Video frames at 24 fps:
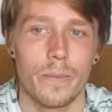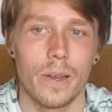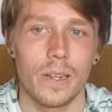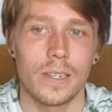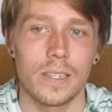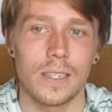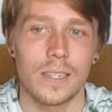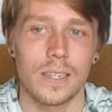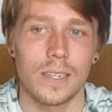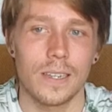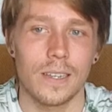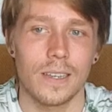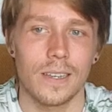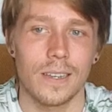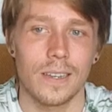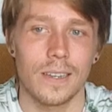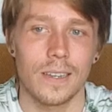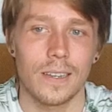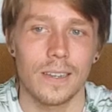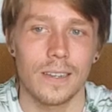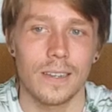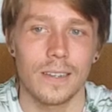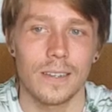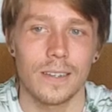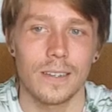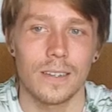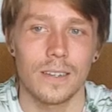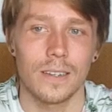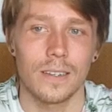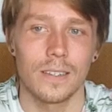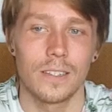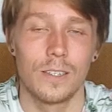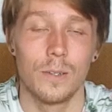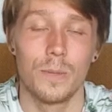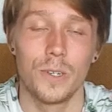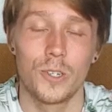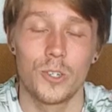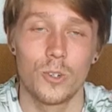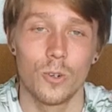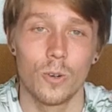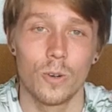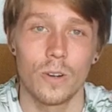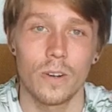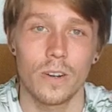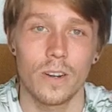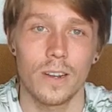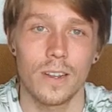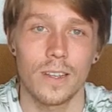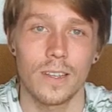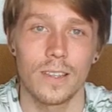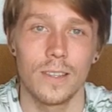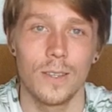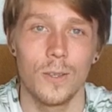But to be sure,